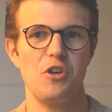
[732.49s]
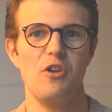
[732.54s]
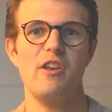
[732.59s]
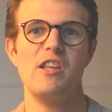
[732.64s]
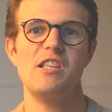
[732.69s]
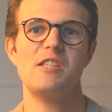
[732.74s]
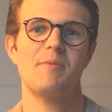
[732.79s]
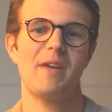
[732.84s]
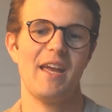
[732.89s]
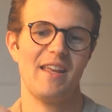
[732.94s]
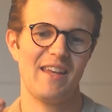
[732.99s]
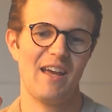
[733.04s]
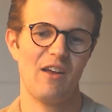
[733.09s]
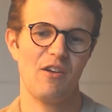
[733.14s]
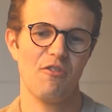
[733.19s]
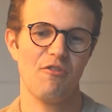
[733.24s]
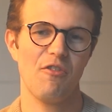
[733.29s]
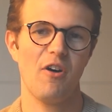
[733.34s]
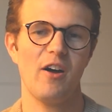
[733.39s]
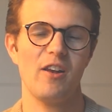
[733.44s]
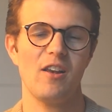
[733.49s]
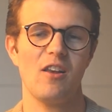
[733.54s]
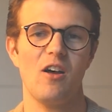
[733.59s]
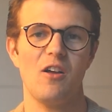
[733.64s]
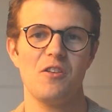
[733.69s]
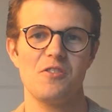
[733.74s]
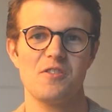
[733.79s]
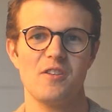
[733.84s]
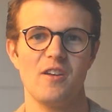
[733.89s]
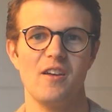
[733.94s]
You need to get down a final
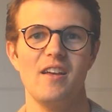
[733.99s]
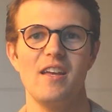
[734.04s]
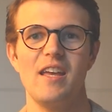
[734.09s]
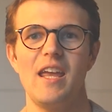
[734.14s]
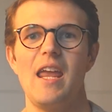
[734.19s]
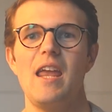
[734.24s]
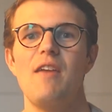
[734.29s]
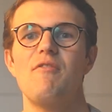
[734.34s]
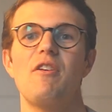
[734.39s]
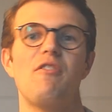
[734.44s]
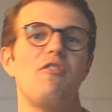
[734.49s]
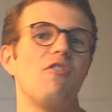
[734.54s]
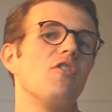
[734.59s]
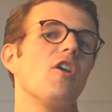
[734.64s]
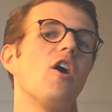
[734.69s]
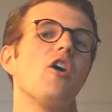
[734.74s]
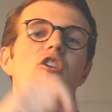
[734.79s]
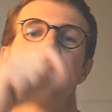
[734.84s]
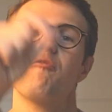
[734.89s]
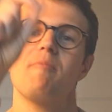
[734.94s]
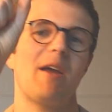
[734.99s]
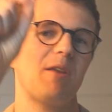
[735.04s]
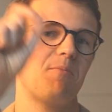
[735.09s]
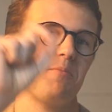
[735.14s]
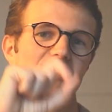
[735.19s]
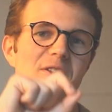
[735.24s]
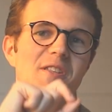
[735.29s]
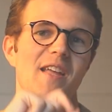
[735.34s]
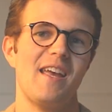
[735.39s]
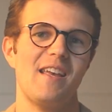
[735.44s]
answer. Even if you know you've made
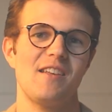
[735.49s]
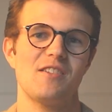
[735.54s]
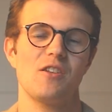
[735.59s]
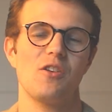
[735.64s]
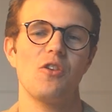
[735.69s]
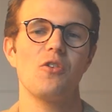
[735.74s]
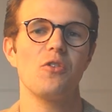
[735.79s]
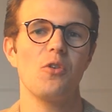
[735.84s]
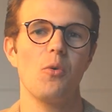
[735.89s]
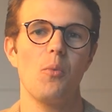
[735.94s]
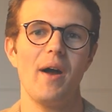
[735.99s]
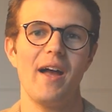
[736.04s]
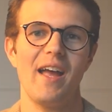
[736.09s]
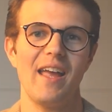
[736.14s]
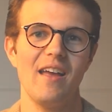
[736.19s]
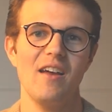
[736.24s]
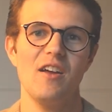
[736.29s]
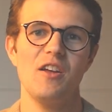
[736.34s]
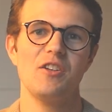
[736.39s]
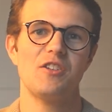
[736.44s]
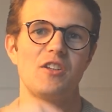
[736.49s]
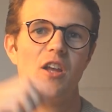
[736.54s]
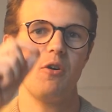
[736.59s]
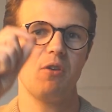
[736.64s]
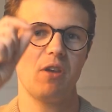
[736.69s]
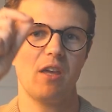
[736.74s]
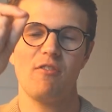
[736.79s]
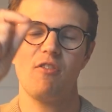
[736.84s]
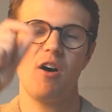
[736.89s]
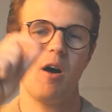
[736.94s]
mistakes along the way,
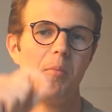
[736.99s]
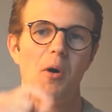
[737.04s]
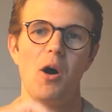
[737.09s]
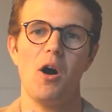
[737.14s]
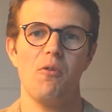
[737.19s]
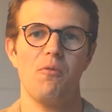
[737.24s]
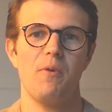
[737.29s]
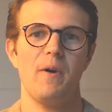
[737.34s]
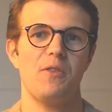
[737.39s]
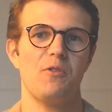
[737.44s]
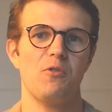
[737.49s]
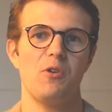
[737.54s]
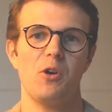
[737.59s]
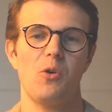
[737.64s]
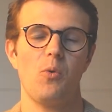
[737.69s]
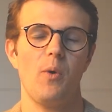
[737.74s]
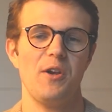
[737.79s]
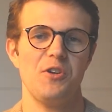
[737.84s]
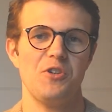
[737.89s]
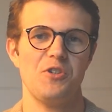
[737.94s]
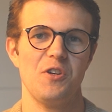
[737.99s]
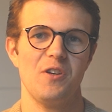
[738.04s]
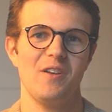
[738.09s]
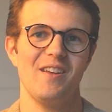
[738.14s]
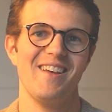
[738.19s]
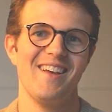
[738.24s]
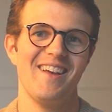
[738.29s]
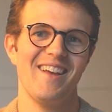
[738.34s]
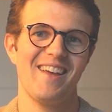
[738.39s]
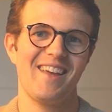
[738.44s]
don't give up halfway through a question.
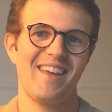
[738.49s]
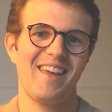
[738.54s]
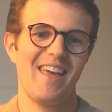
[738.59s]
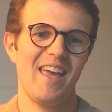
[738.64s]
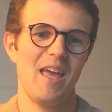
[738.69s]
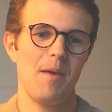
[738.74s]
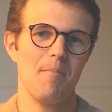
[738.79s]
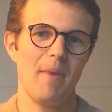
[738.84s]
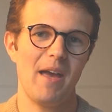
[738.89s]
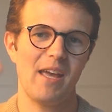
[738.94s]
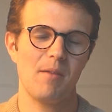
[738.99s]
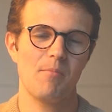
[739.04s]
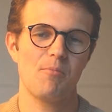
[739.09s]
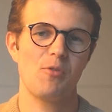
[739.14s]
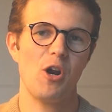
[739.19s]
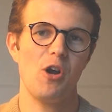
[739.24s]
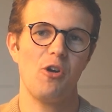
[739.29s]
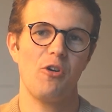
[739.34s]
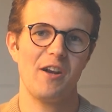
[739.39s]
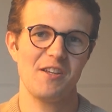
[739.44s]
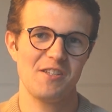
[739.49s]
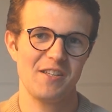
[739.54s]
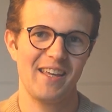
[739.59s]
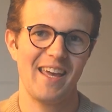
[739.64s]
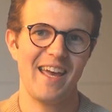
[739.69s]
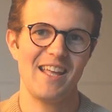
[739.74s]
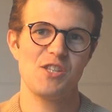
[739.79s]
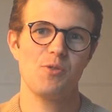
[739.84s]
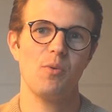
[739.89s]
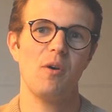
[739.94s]
Keep making progress and
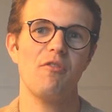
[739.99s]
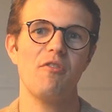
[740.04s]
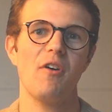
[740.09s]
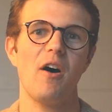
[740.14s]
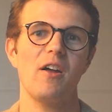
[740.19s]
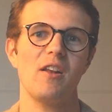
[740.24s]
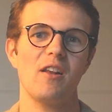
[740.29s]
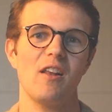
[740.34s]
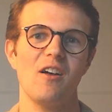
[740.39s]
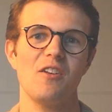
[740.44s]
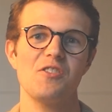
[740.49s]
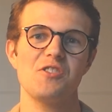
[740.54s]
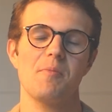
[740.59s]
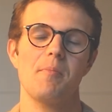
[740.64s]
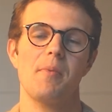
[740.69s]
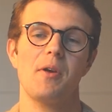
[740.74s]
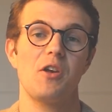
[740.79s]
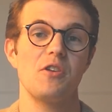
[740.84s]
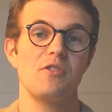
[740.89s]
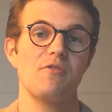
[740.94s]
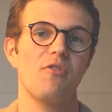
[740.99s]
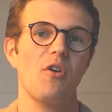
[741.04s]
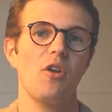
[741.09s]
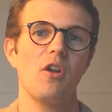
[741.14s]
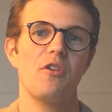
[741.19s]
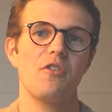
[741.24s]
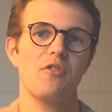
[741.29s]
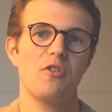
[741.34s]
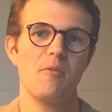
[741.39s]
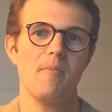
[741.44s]
get to a final answer, because
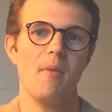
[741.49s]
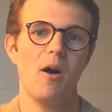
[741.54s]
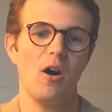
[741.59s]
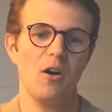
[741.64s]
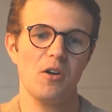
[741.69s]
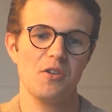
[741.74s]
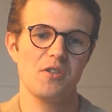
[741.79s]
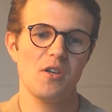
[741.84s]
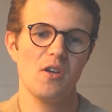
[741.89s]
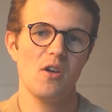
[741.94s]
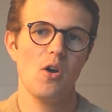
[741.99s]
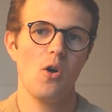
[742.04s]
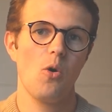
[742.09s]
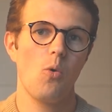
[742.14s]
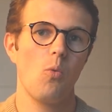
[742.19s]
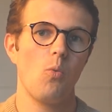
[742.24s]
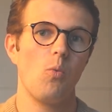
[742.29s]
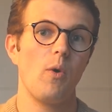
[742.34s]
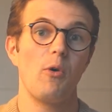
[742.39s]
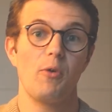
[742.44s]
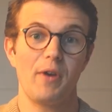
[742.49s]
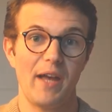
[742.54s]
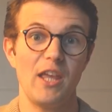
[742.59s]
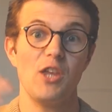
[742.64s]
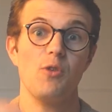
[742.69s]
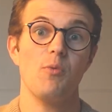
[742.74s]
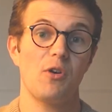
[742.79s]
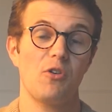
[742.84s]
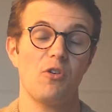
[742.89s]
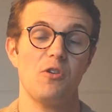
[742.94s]
follow-through marks will get
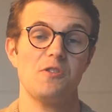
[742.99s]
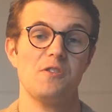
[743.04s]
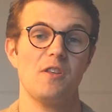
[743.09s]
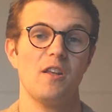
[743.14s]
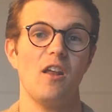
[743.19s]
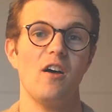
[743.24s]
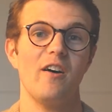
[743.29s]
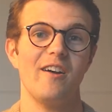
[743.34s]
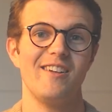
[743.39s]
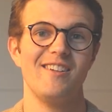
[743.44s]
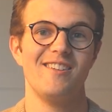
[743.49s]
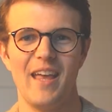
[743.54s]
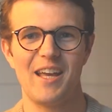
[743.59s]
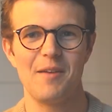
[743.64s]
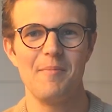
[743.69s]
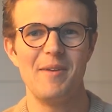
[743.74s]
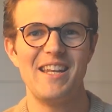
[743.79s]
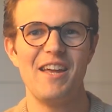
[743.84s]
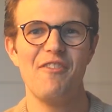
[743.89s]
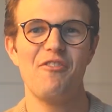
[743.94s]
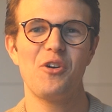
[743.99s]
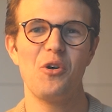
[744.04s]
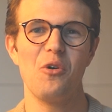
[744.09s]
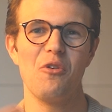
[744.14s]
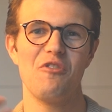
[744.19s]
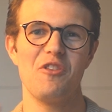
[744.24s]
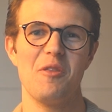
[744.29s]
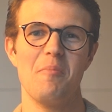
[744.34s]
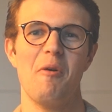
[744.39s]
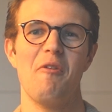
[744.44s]
you across the line. It can be
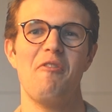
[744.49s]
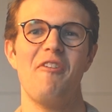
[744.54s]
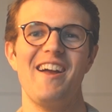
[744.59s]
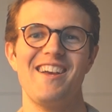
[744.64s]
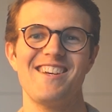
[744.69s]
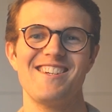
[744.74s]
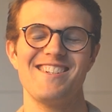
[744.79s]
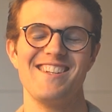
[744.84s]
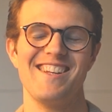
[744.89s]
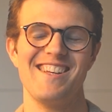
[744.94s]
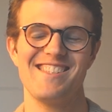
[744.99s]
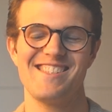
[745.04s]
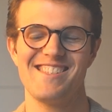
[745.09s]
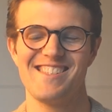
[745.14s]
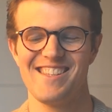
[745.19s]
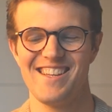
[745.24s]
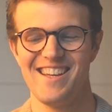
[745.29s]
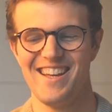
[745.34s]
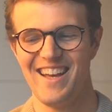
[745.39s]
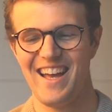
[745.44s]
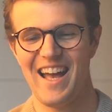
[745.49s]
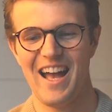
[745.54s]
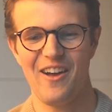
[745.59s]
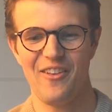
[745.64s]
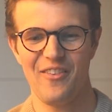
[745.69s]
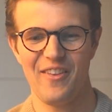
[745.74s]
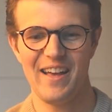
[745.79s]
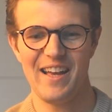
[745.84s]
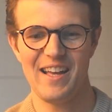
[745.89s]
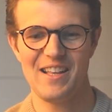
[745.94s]
difficult for the perfectionists
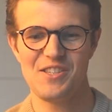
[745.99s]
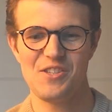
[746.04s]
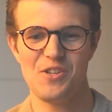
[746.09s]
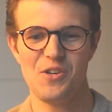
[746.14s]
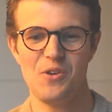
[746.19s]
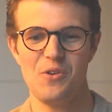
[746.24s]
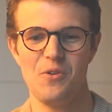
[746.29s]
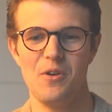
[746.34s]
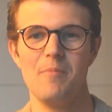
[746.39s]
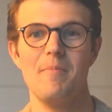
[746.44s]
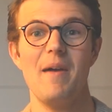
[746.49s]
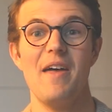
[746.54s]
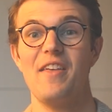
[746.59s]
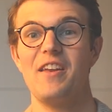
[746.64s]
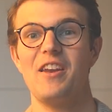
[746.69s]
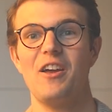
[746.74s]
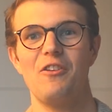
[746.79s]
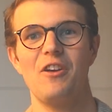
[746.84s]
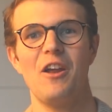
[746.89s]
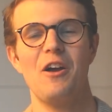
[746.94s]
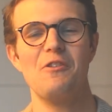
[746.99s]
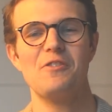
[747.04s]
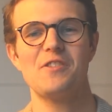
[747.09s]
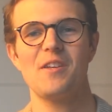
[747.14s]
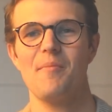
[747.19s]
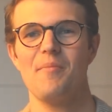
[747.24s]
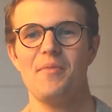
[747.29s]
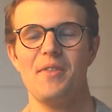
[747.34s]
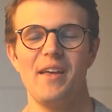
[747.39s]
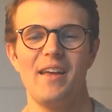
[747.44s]
out there to admit they don't know
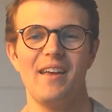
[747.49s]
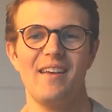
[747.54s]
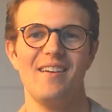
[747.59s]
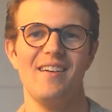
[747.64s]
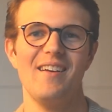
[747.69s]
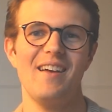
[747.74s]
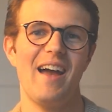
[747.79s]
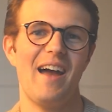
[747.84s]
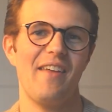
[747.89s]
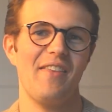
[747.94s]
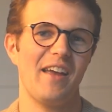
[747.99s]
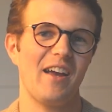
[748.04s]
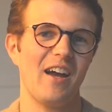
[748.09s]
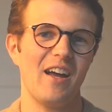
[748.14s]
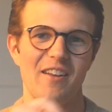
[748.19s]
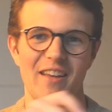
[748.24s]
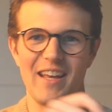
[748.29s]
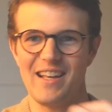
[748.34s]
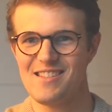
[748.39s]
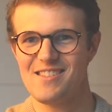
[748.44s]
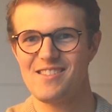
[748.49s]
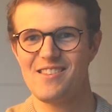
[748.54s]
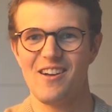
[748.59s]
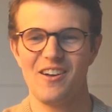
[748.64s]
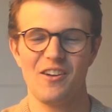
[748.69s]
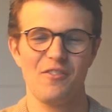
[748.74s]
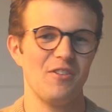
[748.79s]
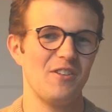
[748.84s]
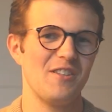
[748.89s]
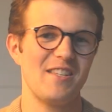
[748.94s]
something, and they kind of get
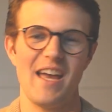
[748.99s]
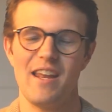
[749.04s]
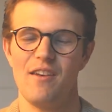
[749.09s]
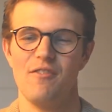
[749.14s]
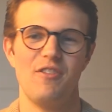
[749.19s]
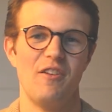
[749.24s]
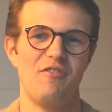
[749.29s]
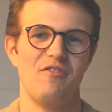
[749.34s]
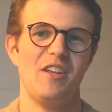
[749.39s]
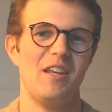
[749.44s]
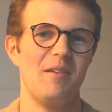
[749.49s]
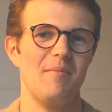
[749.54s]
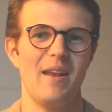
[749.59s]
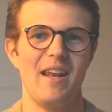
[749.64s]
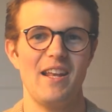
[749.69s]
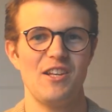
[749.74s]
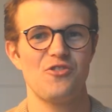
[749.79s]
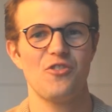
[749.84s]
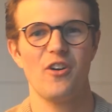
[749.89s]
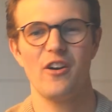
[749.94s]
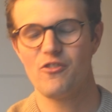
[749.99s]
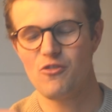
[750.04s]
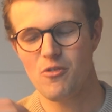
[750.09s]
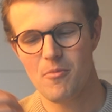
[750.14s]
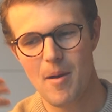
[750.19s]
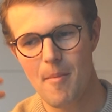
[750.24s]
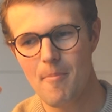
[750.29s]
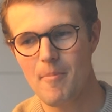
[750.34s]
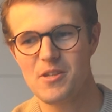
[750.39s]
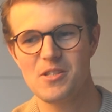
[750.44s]
stuck for 10-15 minutes trying to
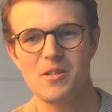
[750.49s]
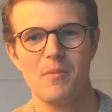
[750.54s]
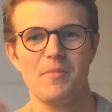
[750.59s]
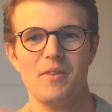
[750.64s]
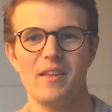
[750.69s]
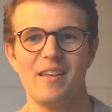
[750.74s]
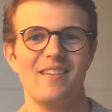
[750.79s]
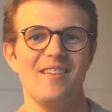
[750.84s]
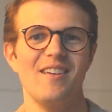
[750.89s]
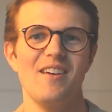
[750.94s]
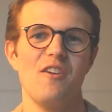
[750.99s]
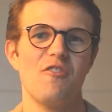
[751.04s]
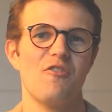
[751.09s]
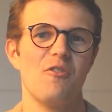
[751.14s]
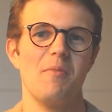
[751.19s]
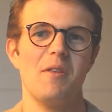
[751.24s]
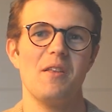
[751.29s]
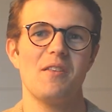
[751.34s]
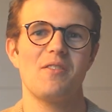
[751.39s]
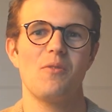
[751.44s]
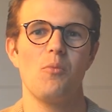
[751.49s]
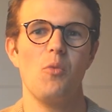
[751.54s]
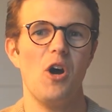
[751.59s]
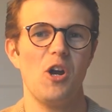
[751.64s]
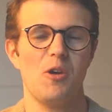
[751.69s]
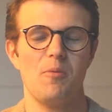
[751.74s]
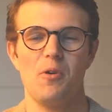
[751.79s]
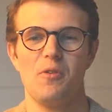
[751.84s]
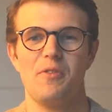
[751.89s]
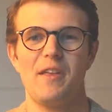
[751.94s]
remember something from the
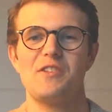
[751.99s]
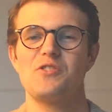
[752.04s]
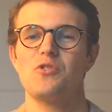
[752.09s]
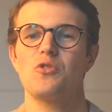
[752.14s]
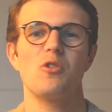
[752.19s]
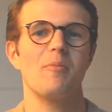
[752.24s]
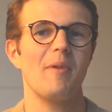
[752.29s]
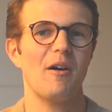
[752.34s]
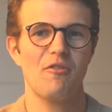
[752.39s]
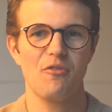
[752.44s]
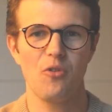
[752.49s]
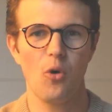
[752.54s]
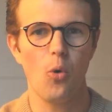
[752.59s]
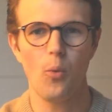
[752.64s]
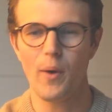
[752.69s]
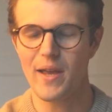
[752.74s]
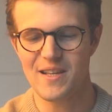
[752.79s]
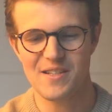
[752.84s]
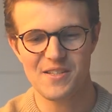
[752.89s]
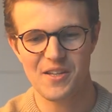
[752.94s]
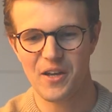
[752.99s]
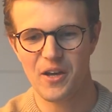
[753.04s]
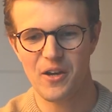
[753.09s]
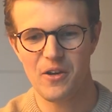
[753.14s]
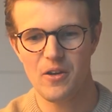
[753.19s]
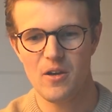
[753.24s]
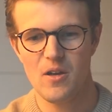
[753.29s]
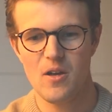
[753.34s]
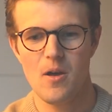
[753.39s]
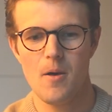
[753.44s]
workbook they saw about 4 weeks
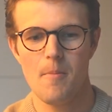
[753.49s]
ago.